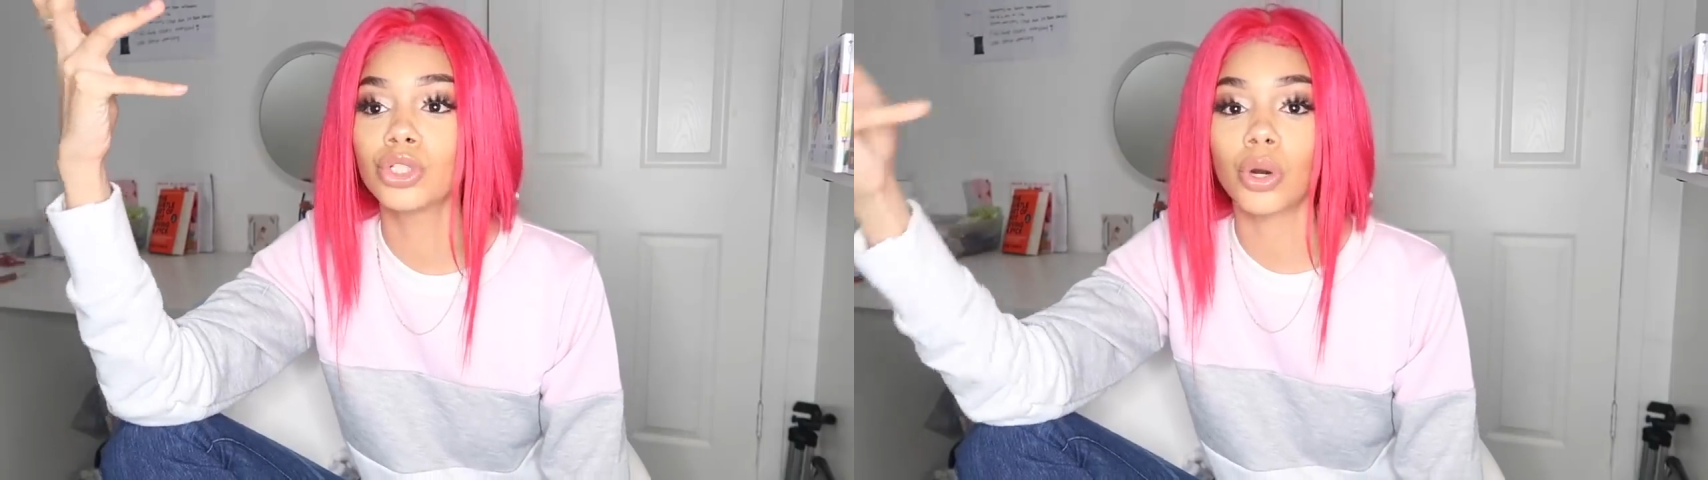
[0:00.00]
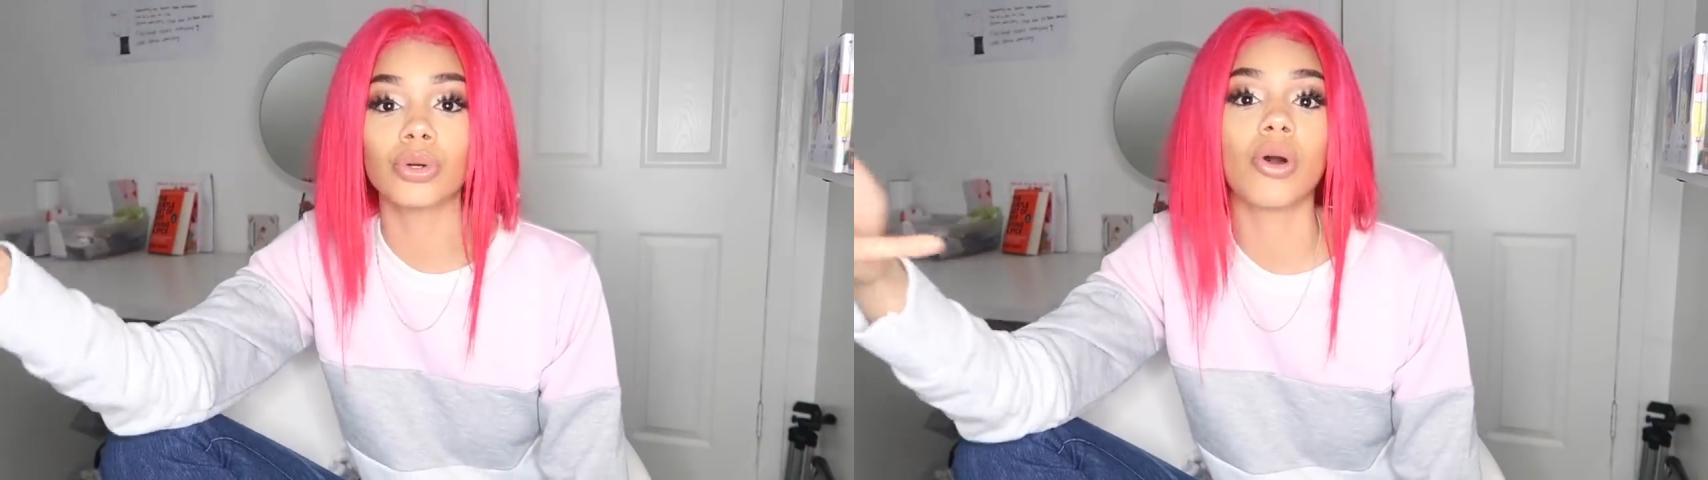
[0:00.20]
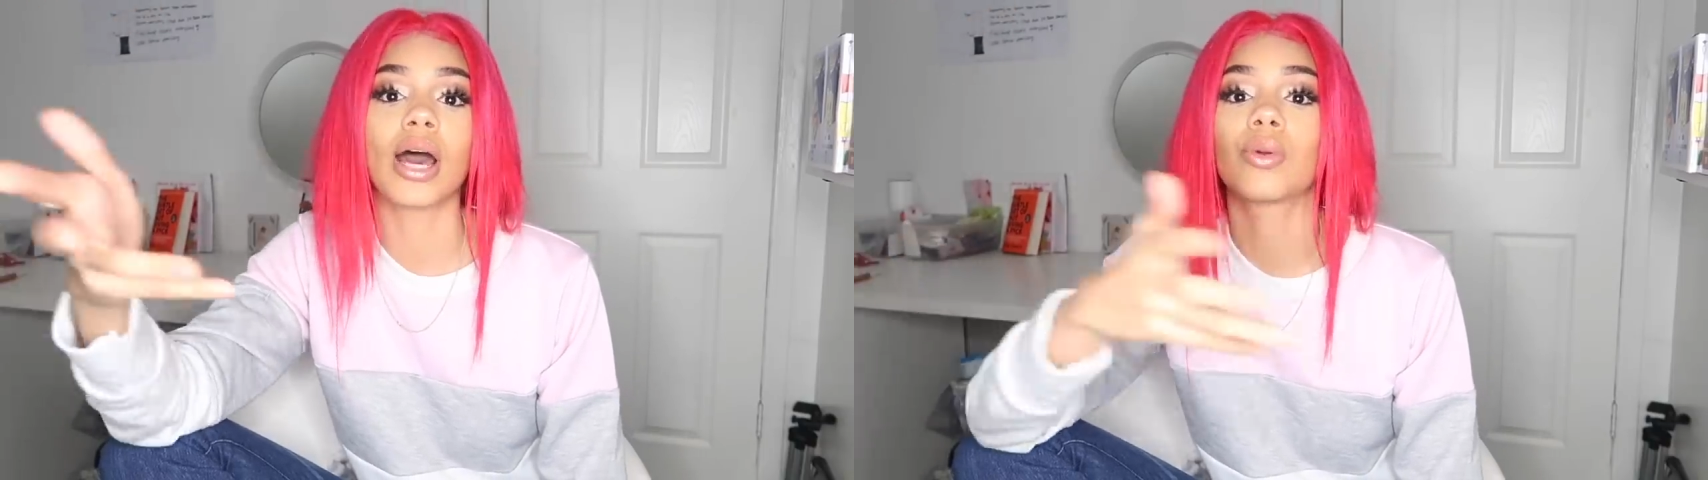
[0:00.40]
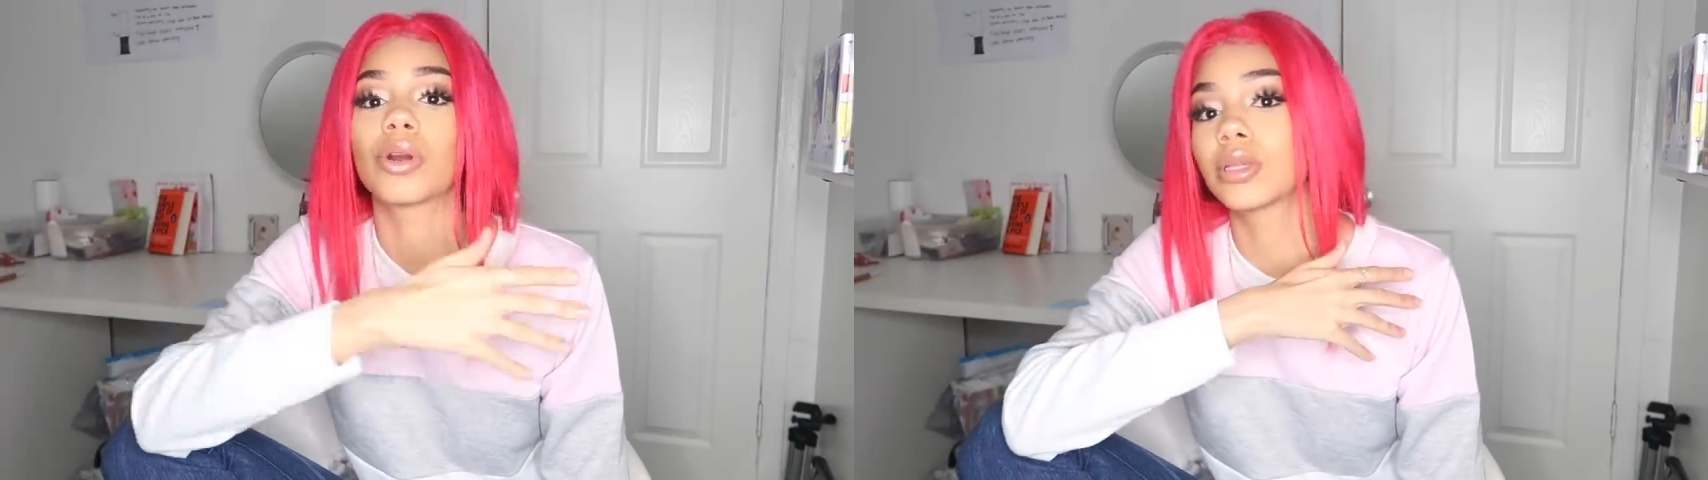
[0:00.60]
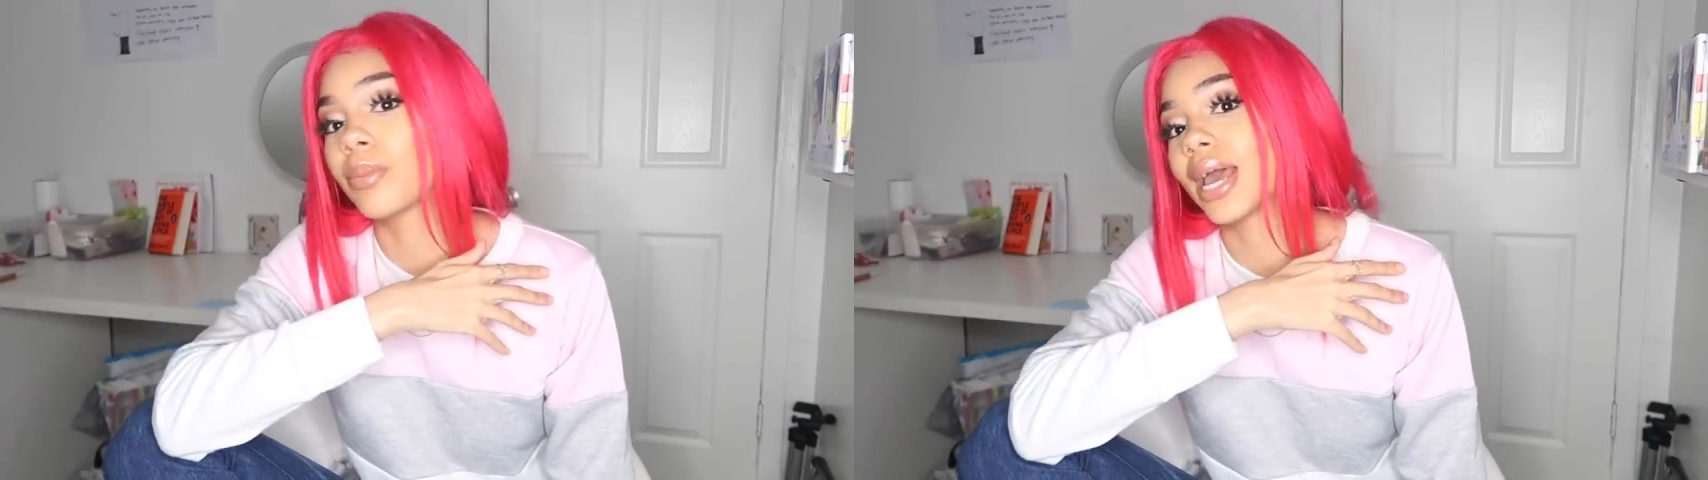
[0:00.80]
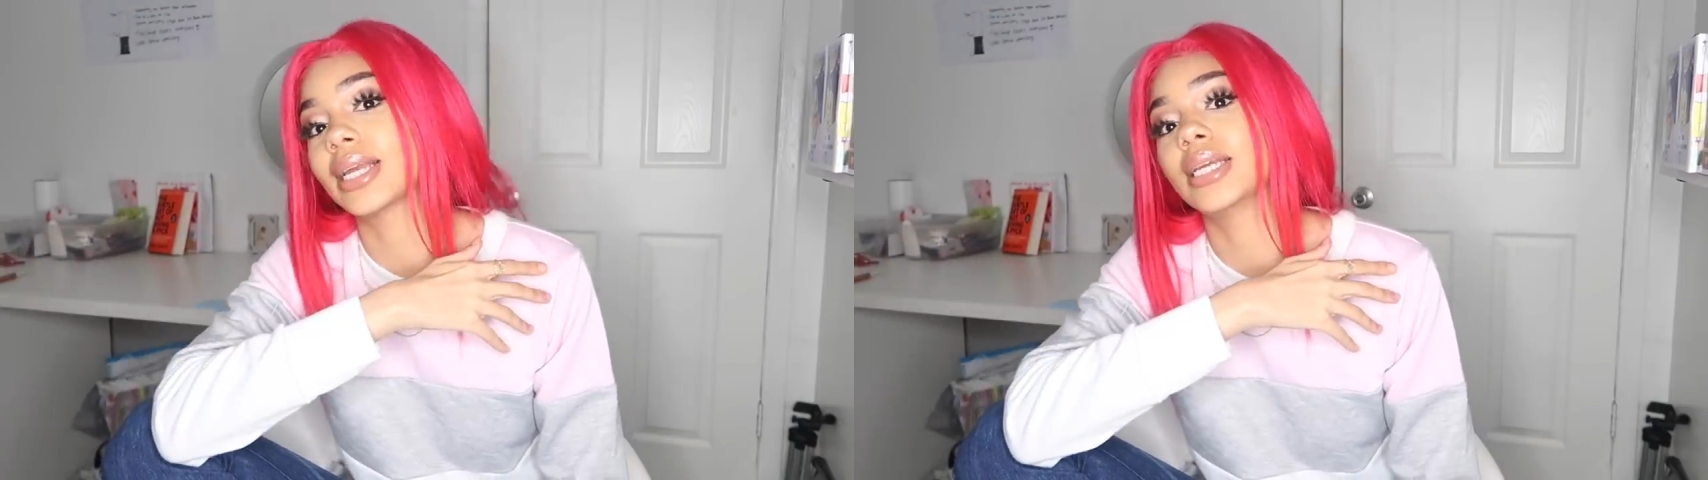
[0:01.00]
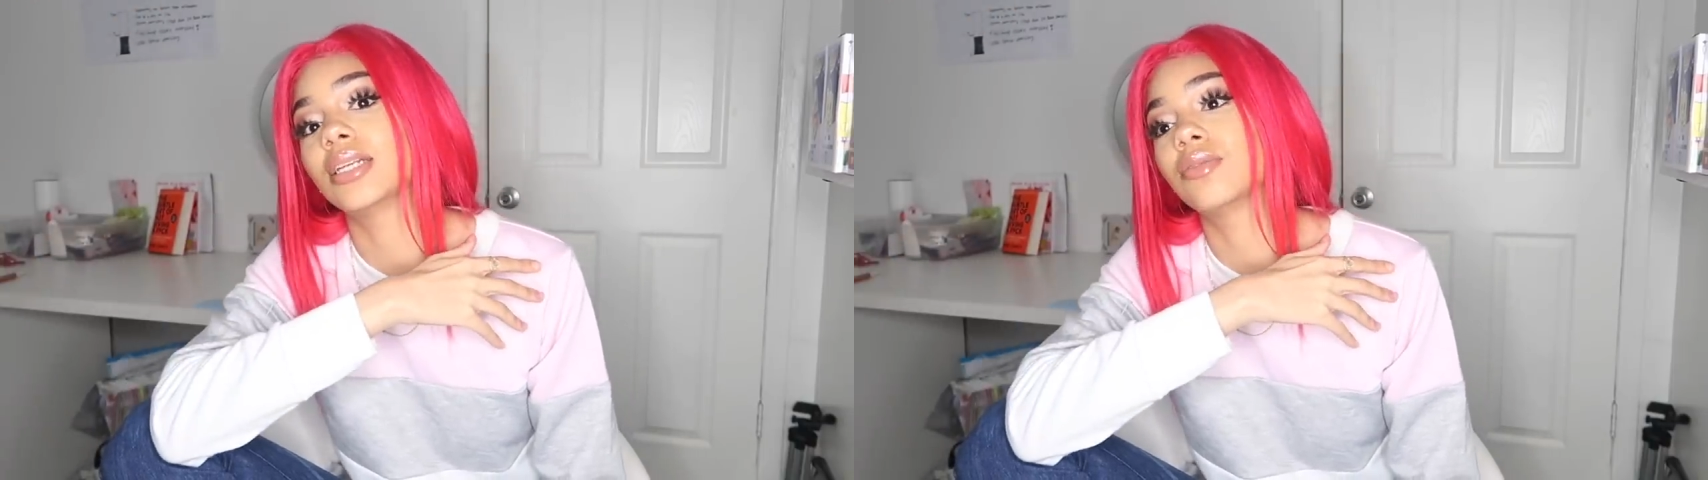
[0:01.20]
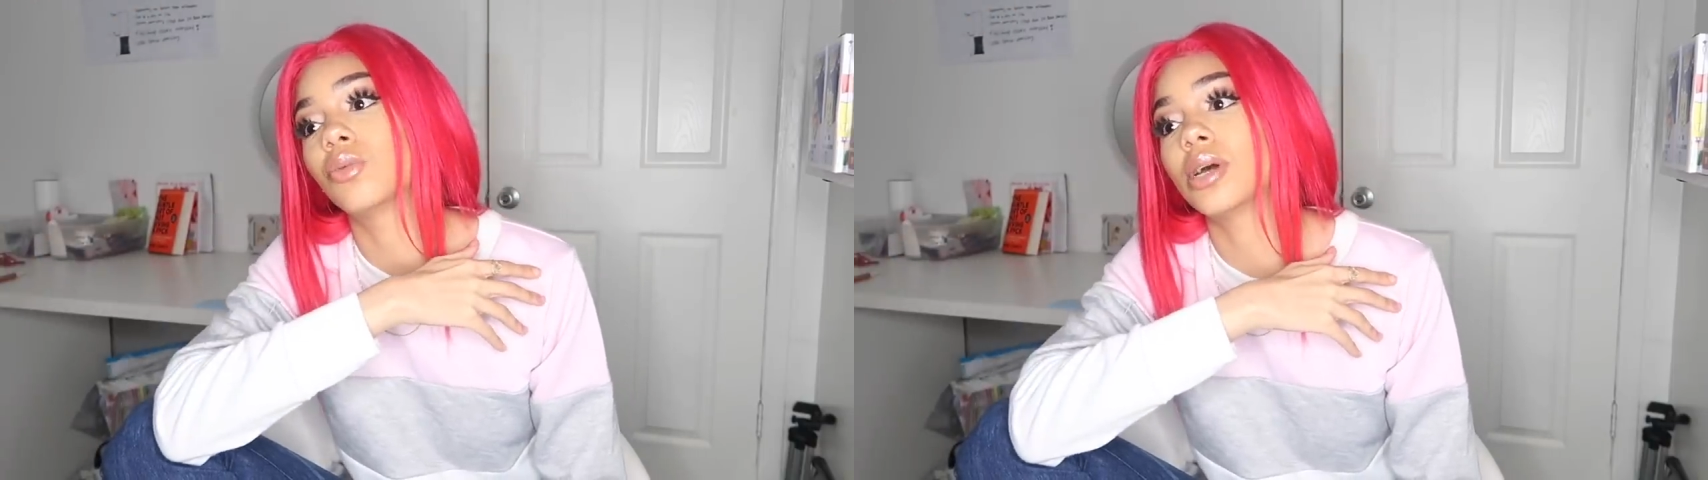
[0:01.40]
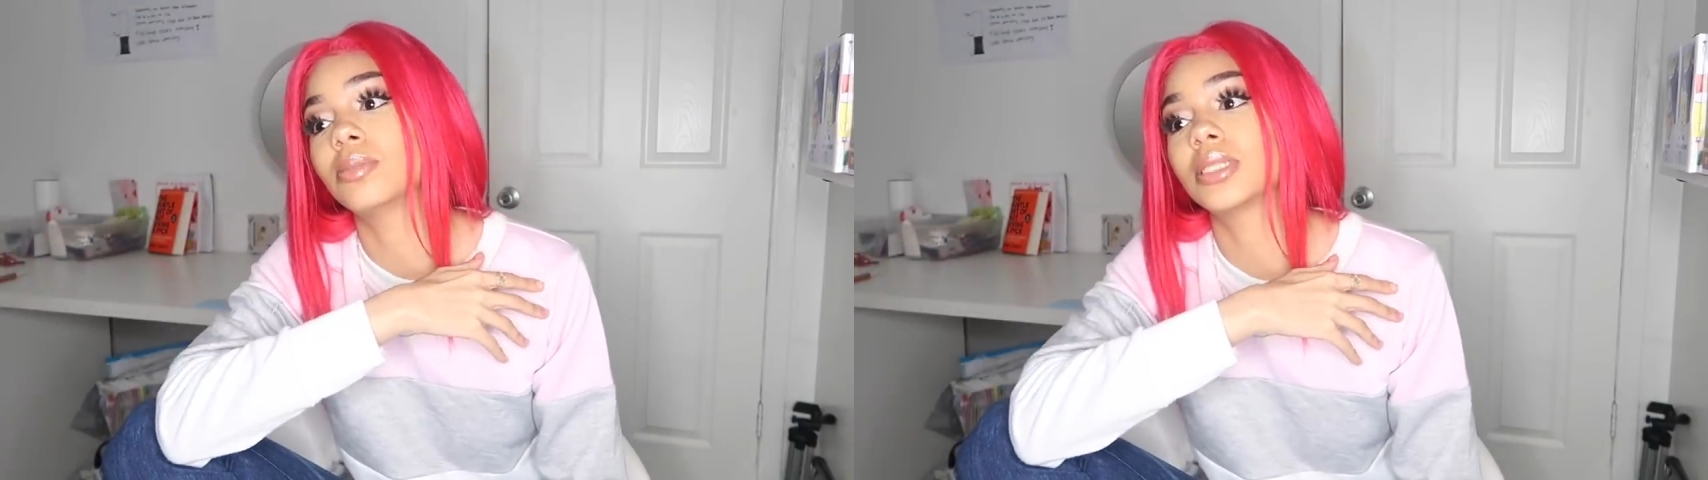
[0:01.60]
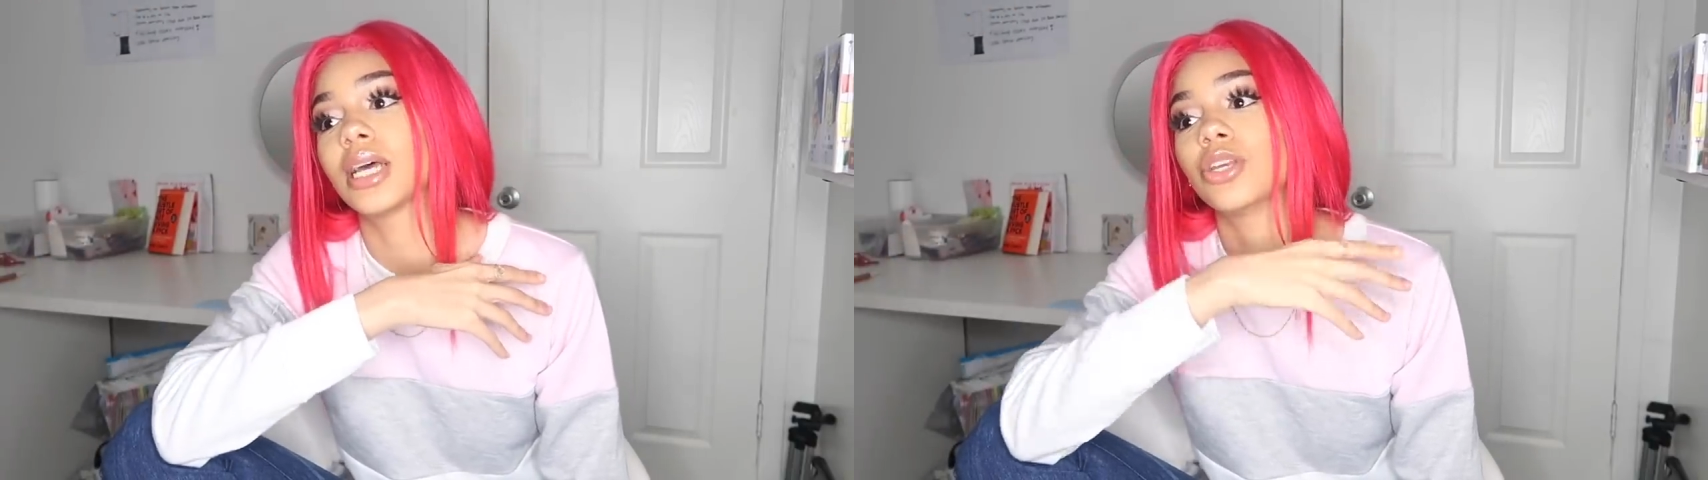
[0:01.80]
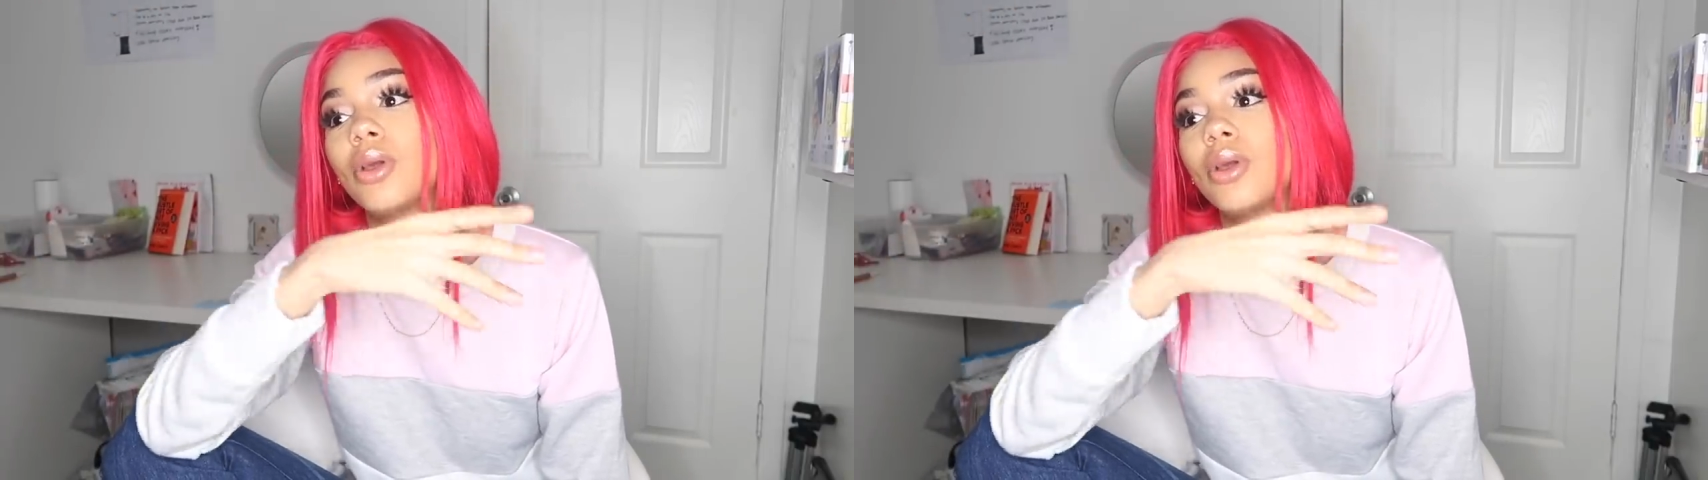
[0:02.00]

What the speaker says: don't know how to work the back end of a website.